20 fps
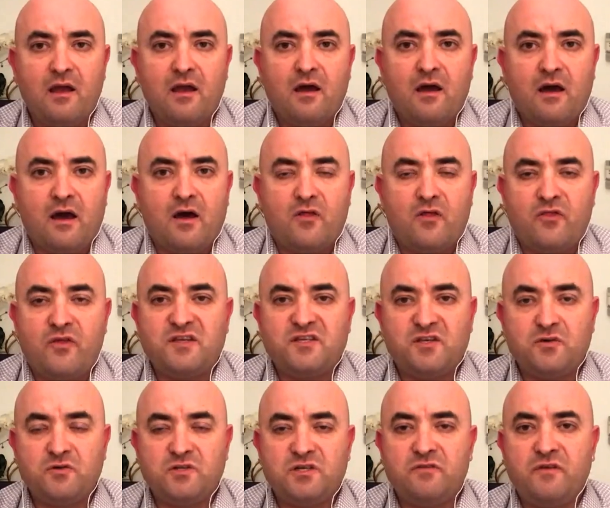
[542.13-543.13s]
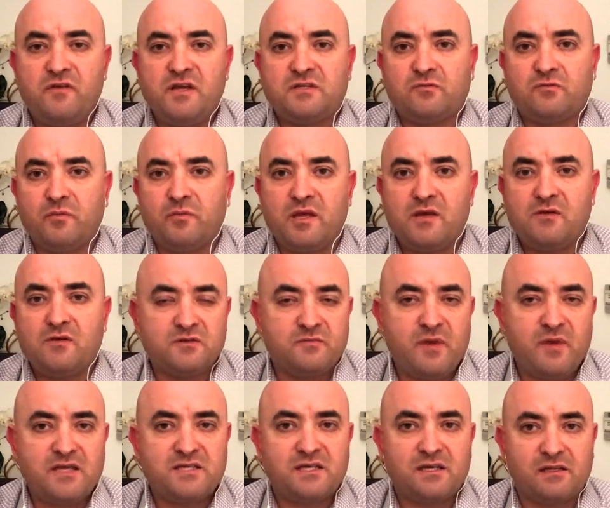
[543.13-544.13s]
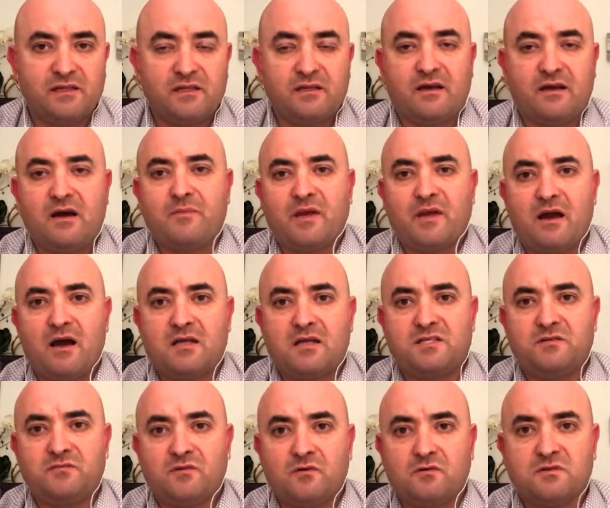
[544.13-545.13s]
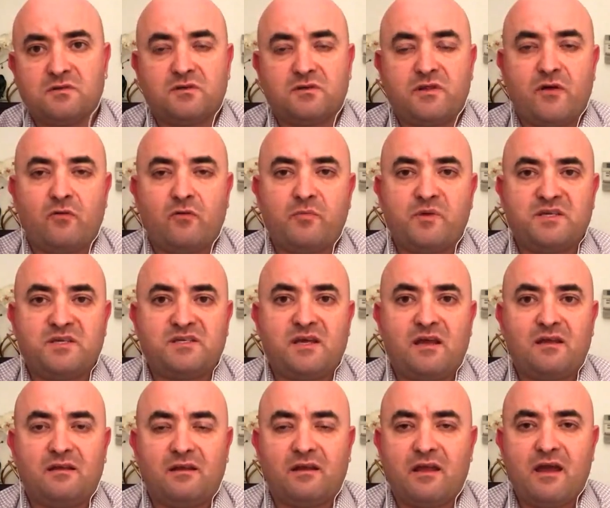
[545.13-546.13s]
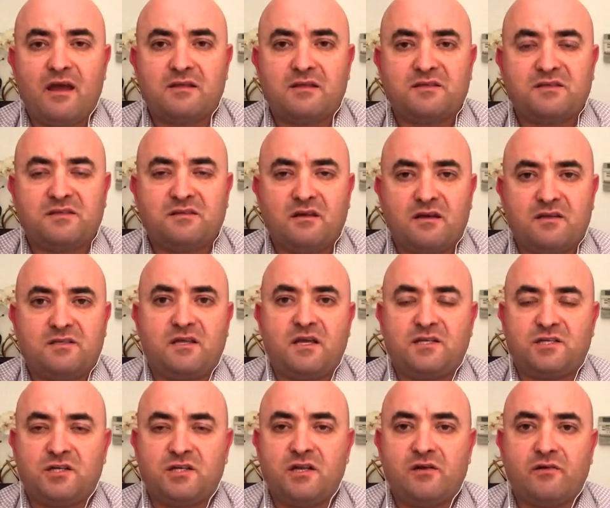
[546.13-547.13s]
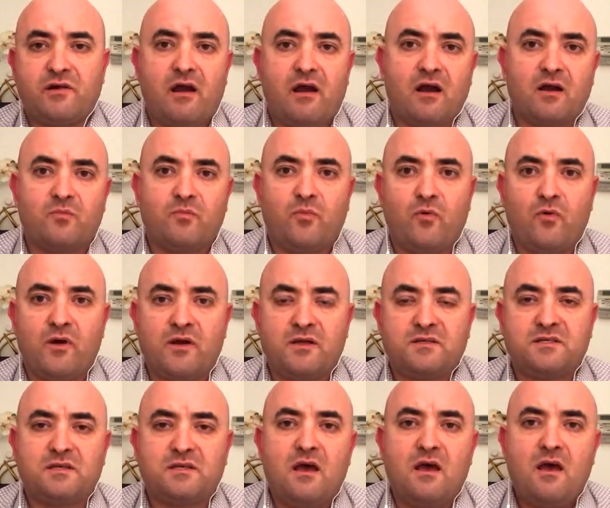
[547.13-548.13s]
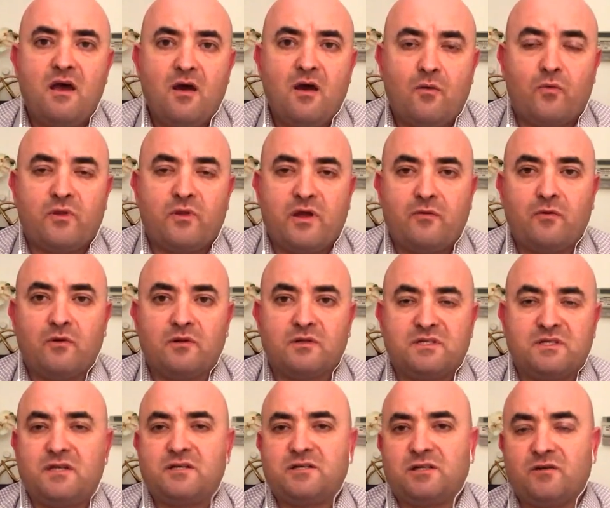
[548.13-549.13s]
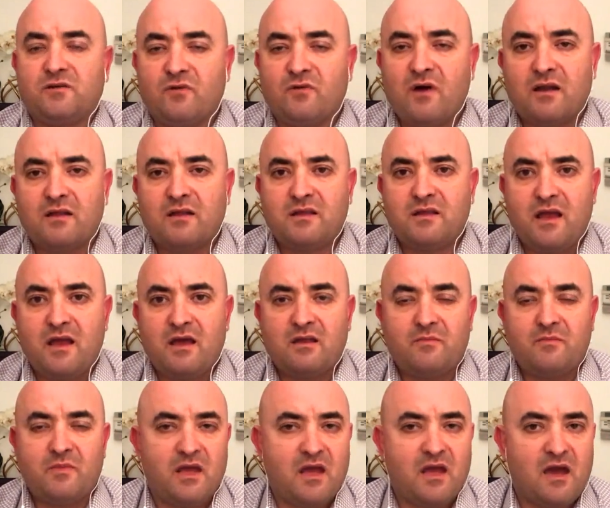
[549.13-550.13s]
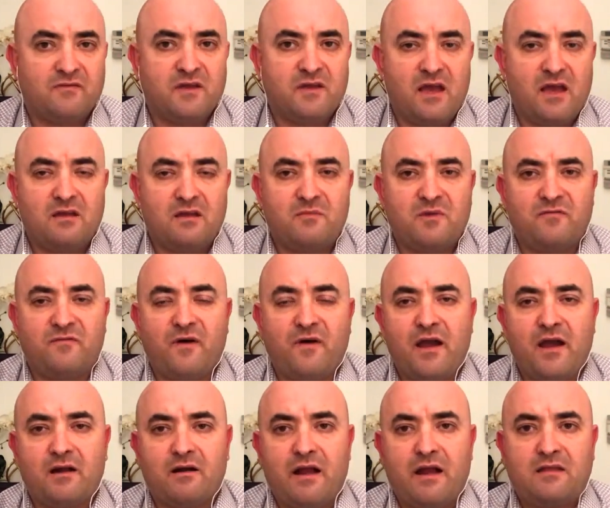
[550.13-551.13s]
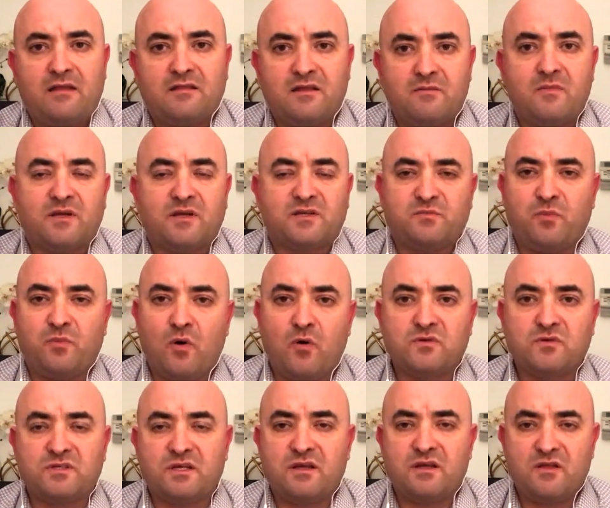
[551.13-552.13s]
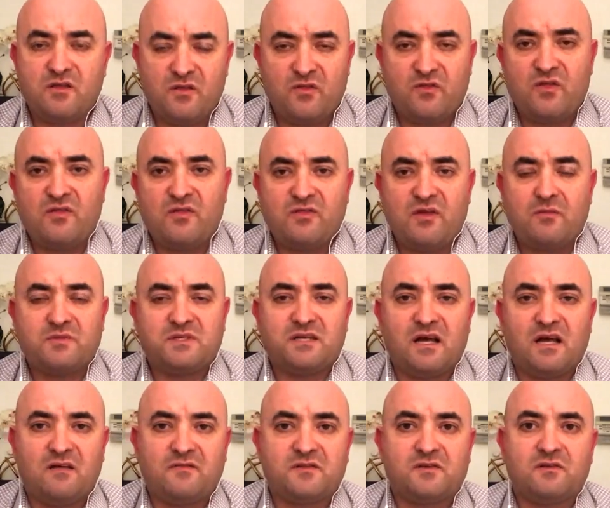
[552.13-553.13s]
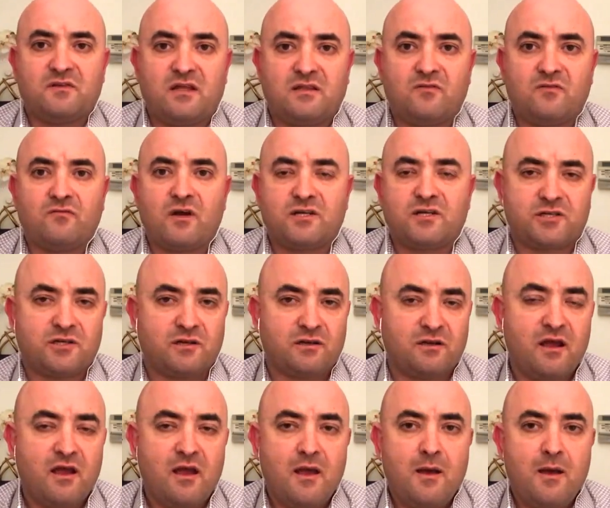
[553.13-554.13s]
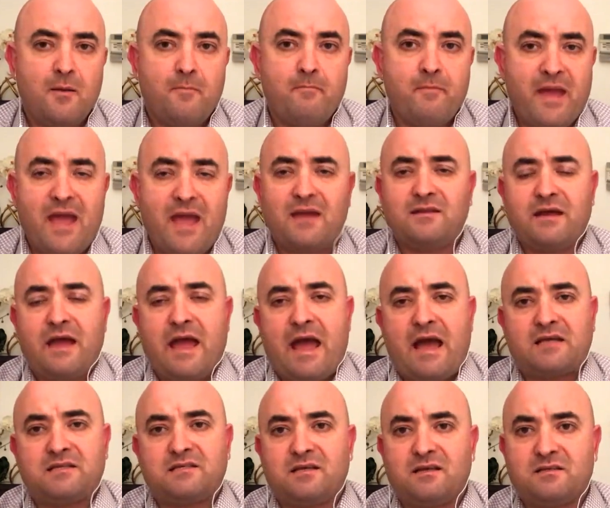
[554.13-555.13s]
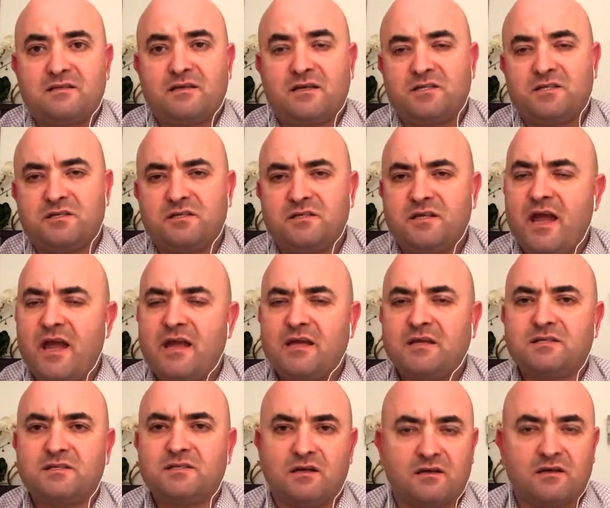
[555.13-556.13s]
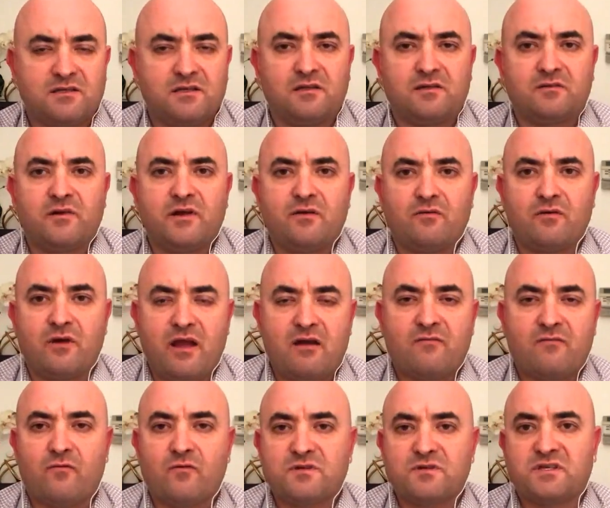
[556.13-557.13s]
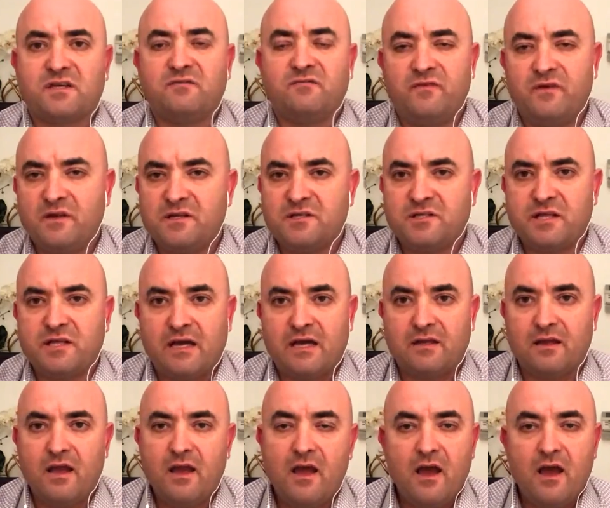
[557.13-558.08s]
Uh, these UGVs will be used basically in kamikaze roles. So they will be sent against uh, stationary hardpoints where they will essentially run at the enemy, have the enemy fire at them, expose themselves so that the Russian manned assets such as tanks, artillery, or air force can finish that.